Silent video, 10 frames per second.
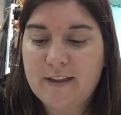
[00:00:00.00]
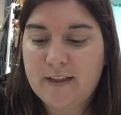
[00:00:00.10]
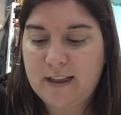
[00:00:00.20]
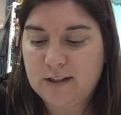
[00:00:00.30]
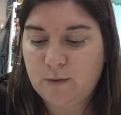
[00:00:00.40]

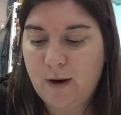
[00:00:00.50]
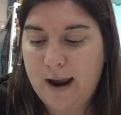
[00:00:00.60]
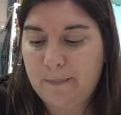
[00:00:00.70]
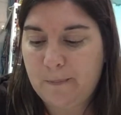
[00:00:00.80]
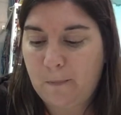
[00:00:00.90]
That's right.
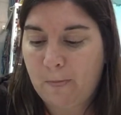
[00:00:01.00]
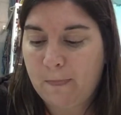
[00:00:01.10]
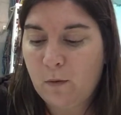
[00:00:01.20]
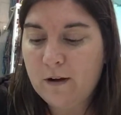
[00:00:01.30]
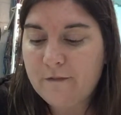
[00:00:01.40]

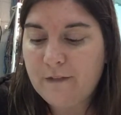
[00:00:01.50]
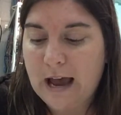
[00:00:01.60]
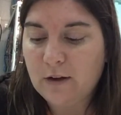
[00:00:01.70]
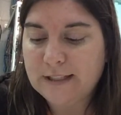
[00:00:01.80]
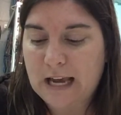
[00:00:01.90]
What
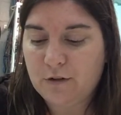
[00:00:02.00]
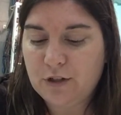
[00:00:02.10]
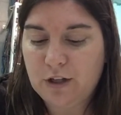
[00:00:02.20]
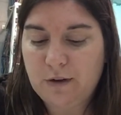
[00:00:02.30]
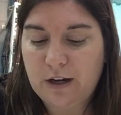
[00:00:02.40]
vowel sound
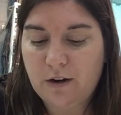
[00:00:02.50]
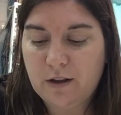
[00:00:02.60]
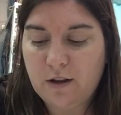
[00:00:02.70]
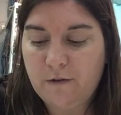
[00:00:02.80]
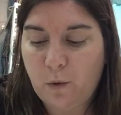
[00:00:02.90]
do you hear in
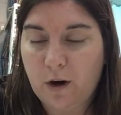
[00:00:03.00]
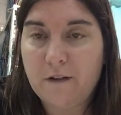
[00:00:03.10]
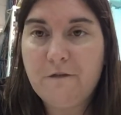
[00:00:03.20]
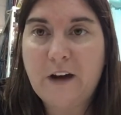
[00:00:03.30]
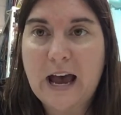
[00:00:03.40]
the word
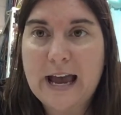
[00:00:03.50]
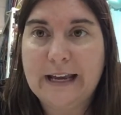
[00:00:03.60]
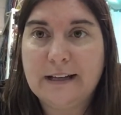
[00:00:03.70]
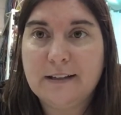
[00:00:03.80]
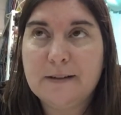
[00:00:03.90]

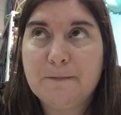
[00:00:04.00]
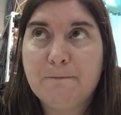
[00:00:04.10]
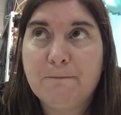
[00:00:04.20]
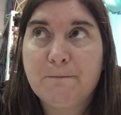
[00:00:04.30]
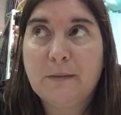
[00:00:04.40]
find?
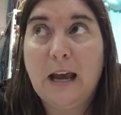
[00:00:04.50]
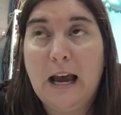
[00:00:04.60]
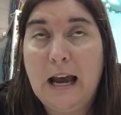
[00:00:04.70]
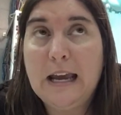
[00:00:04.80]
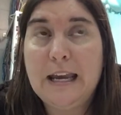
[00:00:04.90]

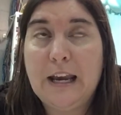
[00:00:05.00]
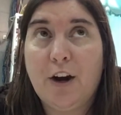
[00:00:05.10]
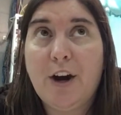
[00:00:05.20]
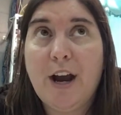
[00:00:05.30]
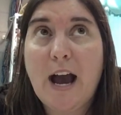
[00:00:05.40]
I
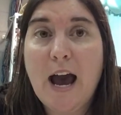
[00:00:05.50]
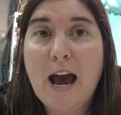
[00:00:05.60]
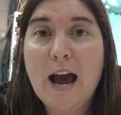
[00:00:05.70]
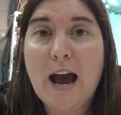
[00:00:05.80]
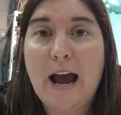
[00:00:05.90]
hear
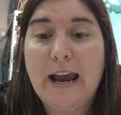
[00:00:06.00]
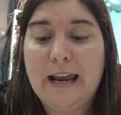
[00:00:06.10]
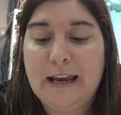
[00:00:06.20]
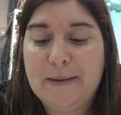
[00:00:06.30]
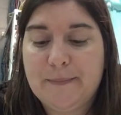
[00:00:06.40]

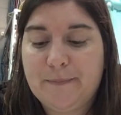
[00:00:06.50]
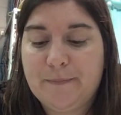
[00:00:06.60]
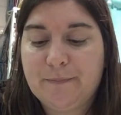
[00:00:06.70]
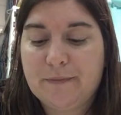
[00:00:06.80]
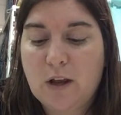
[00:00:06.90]
I.
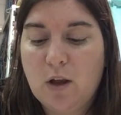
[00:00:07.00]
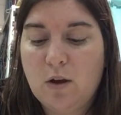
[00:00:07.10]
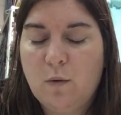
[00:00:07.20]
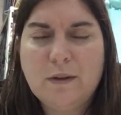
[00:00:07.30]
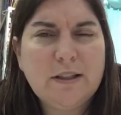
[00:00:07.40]

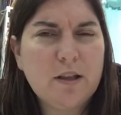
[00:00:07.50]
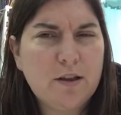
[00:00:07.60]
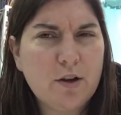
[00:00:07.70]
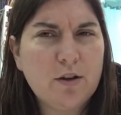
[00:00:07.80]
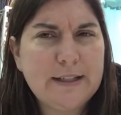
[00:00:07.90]
What's the
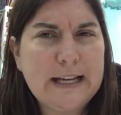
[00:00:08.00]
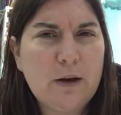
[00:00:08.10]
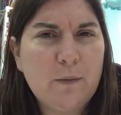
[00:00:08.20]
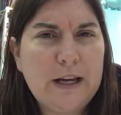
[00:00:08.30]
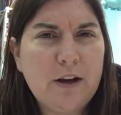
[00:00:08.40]
third
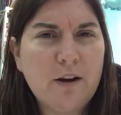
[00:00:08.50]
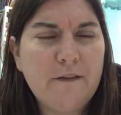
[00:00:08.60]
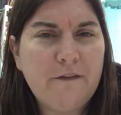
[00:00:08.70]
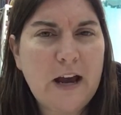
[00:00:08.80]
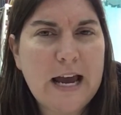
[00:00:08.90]
sound we hear in
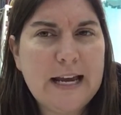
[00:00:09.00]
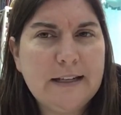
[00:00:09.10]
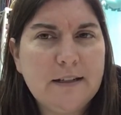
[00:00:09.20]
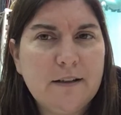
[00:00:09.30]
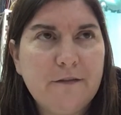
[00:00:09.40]

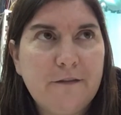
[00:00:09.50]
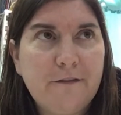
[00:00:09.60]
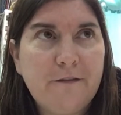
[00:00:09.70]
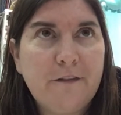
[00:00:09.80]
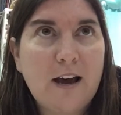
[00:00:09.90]
find?
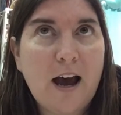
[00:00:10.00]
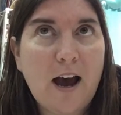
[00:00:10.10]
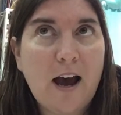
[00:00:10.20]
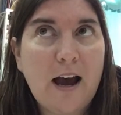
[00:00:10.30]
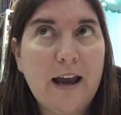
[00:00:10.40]

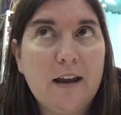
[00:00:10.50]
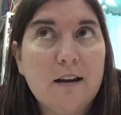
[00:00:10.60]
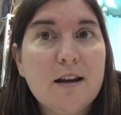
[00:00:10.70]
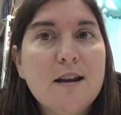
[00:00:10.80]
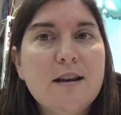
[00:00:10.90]
I,
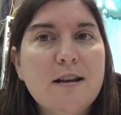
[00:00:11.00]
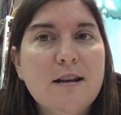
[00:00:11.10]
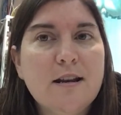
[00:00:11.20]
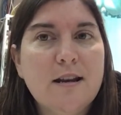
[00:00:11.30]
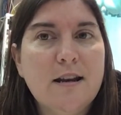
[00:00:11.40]

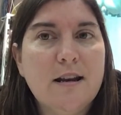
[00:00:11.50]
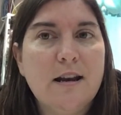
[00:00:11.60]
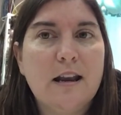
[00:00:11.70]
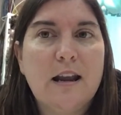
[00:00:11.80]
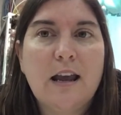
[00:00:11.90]

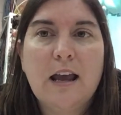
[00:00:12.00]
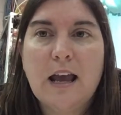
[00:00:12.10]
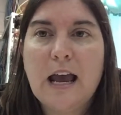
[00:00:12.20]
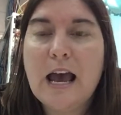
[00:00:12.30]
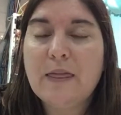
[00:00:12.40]
And
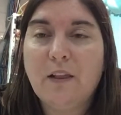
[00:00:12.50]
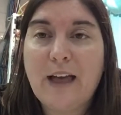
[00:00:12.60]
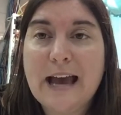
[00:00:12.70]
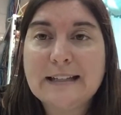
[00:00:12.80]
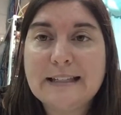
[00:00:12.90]
the
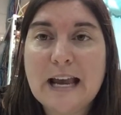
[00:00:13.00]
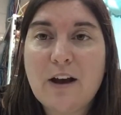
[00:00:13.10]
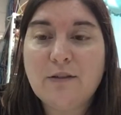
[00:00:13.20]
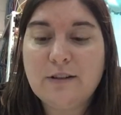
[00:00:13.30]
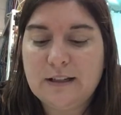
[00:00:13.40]
last
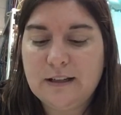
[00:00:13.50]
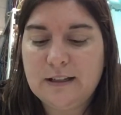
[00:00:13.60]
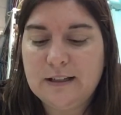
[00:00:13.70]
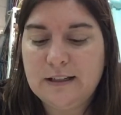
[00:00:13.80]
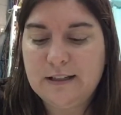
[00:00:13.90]
sound?
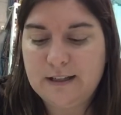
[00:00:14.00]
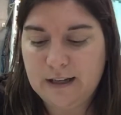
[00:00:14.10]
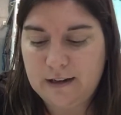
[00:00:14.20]
D.